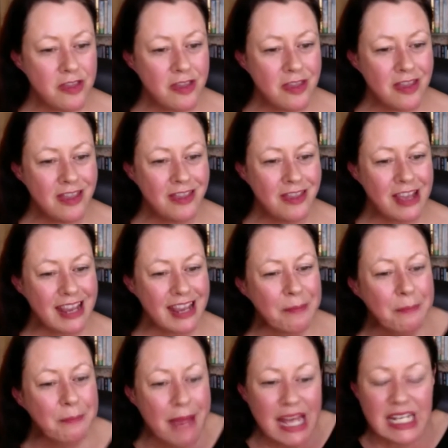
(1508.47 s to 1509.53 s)
they're
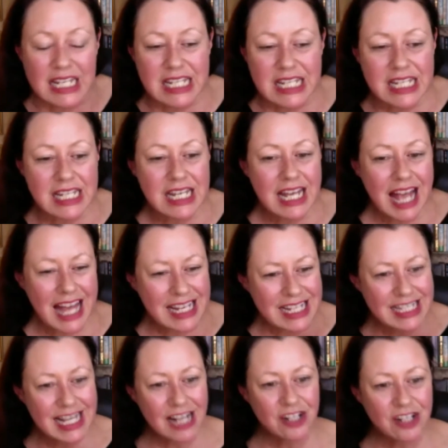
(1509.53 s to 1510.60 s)
immense and
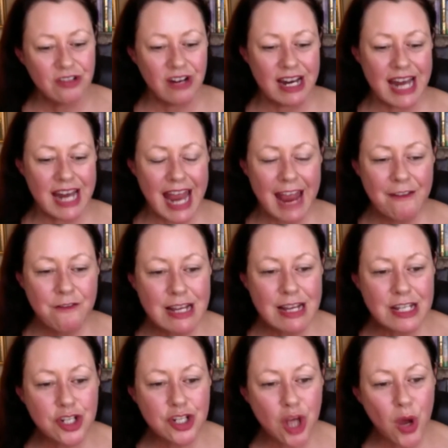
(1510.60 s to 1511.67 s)
subtle, and every
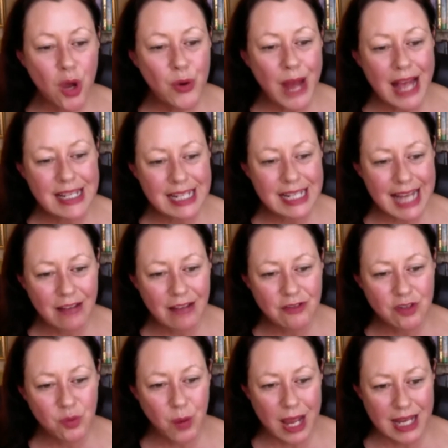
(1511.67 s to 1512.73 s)
stone has a
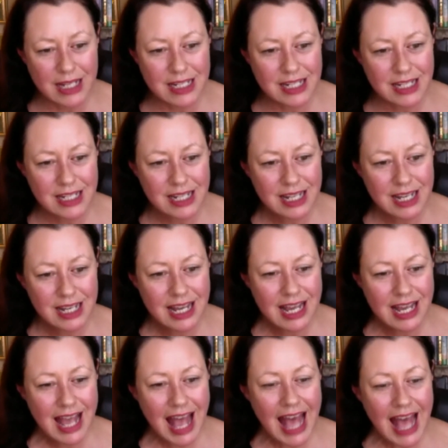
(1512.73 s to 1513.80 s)
counterweight.
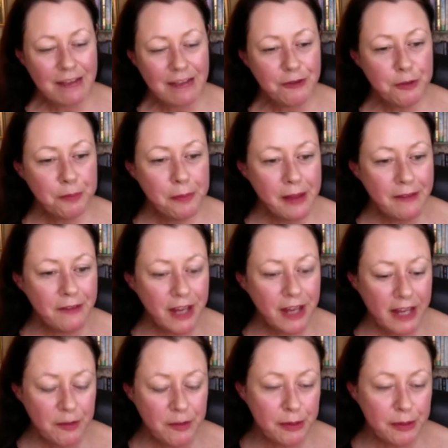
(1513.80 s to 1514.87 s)
And if
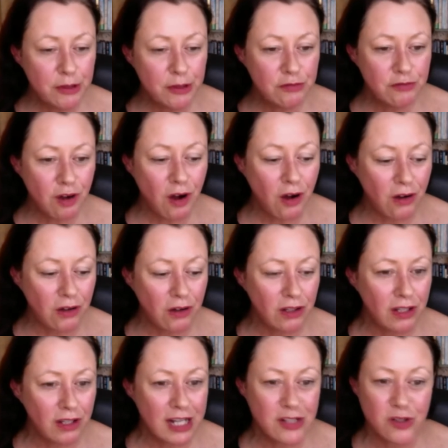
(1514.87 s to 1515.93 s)
you build it wrong,
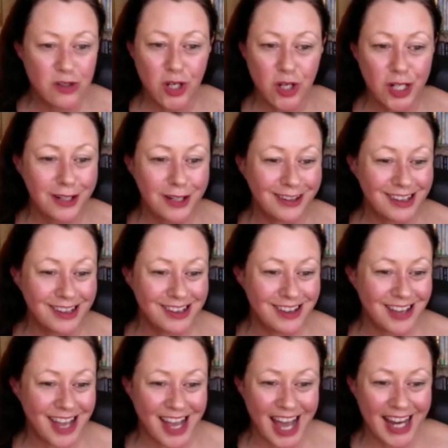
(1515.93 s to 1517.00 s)
it's all going to
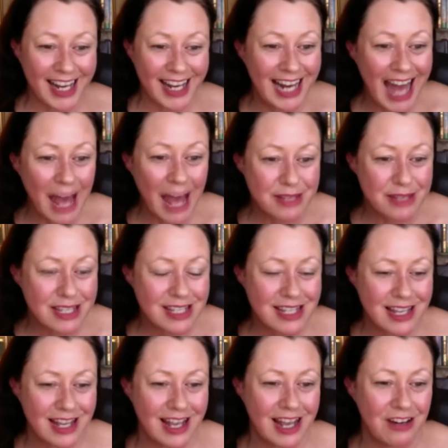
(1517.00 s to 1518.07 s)
kind of collapse
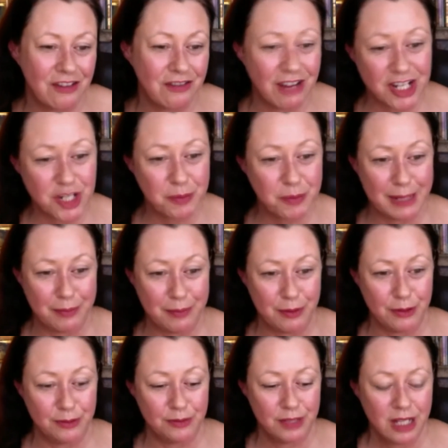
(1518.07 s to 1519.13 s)
and crush
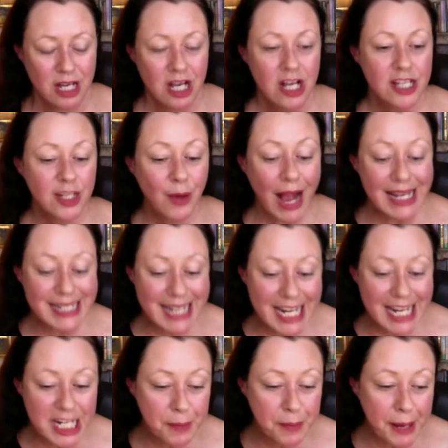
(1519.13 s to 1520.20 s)
people. So I
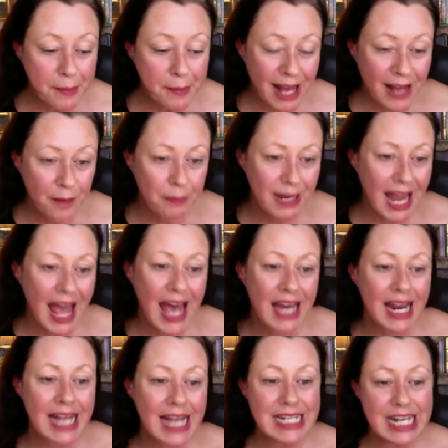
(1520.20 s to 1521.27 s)
teach people how to plan.
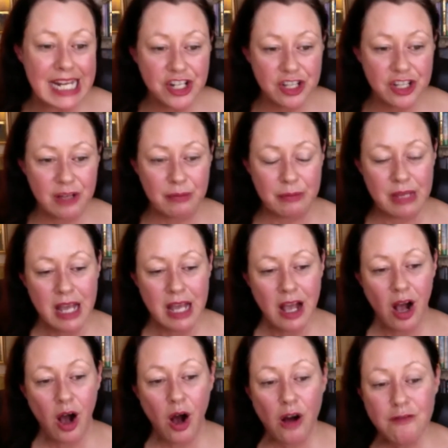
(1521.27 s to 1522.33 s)
I teach them
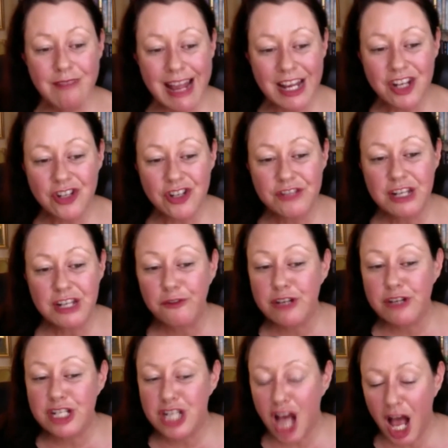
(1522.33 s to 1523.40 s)
a whole range of different
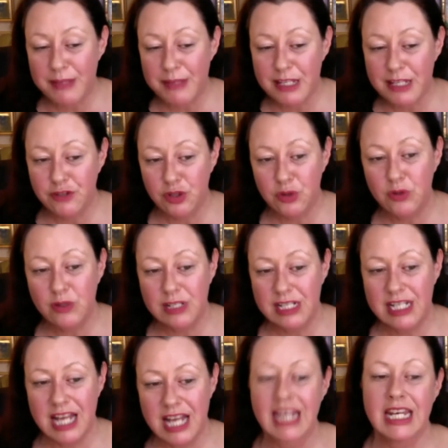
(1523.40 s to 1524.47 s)
types of tools and
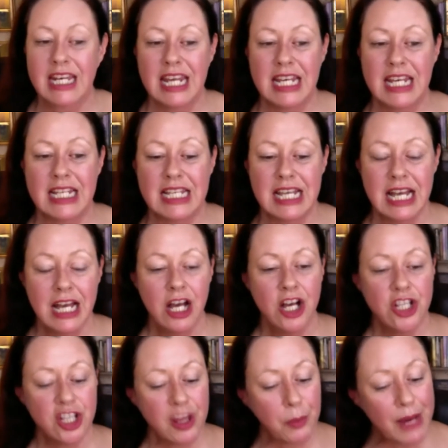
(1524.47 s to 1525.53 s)
techniques
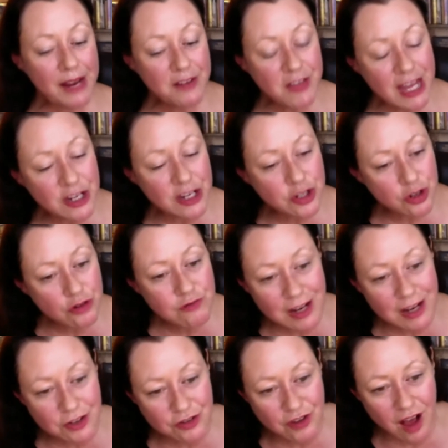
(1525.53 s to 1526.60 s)
so that whenever they do run
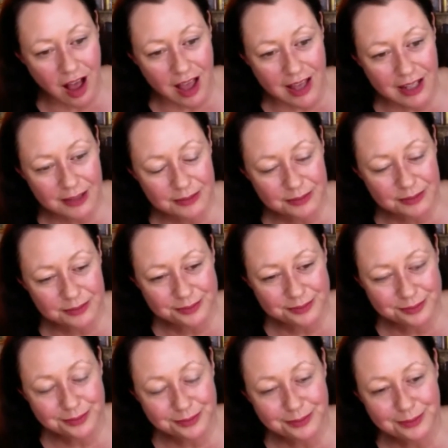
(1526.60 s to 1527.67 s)
dry,
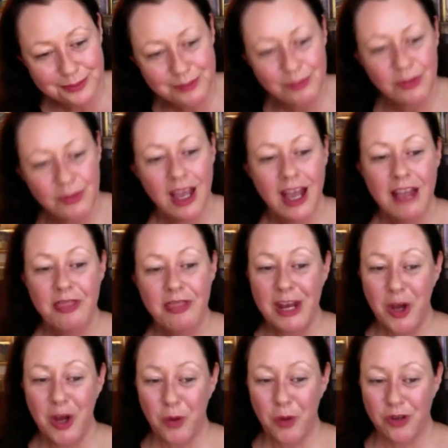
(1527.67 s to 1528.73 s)
they
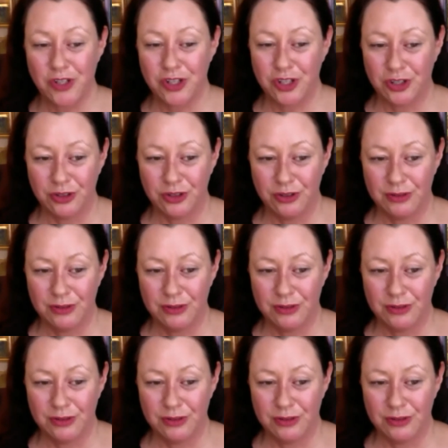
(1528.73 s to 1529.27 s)
know what to do.